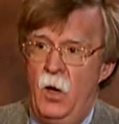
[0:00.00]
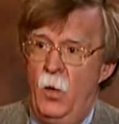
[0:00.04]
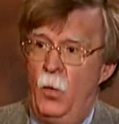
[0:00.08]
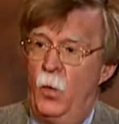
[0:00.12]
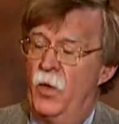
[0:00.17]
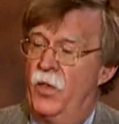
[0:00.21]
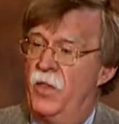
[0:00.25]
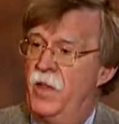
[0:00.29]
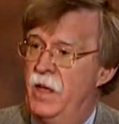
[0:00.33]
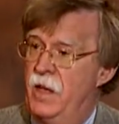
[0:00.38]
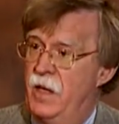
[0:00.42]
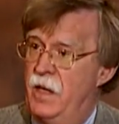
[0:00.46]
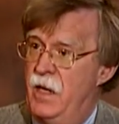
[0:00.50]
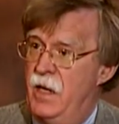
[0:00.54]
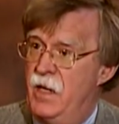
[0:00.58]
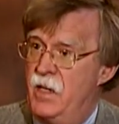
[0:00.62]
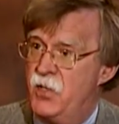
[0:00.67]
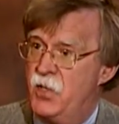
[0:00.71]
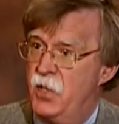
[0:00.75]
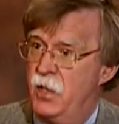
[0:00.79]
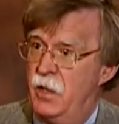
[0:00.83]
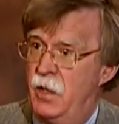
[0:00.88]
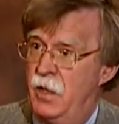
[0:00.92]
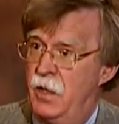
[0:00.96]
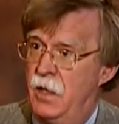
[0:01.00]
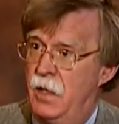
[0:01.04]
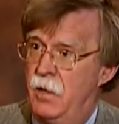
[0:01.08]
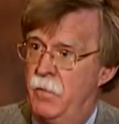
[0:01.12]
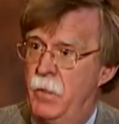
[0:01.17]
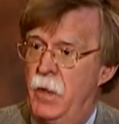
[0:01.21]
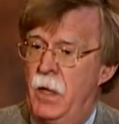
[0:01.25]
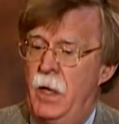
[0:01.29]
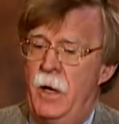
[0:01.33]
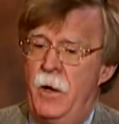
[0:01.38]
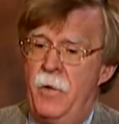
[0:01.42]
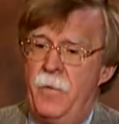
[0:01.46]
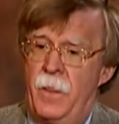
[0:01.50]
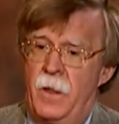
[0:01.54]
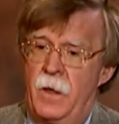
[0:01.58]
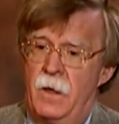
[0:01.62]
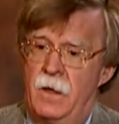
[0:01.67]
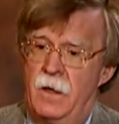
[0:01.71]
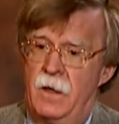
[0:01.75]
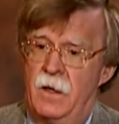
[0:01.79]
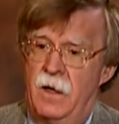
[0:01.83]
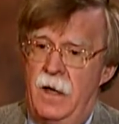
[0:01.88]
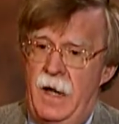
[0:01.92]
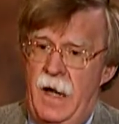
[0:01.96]
within Islam
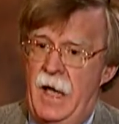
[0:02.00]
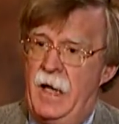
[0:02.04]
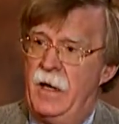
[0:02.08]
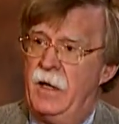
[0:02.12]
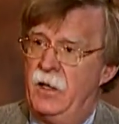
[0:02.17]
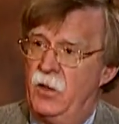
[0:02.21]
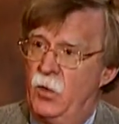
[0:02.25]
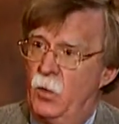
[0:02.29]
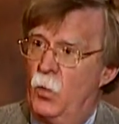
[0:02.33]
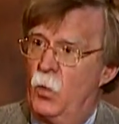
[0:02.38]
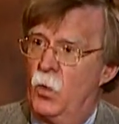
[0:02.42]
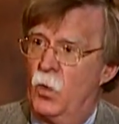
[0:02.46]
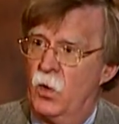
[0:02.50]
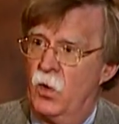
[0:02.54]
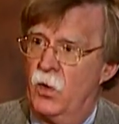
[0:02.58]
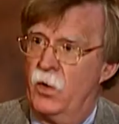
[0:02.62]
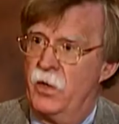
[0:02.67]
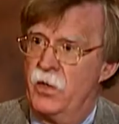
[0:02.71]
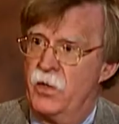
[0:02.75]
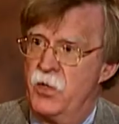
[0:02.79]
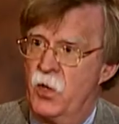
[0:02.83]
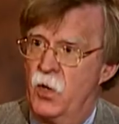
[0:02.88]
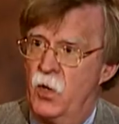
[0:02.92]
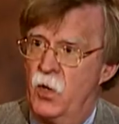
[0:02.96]
and in the world as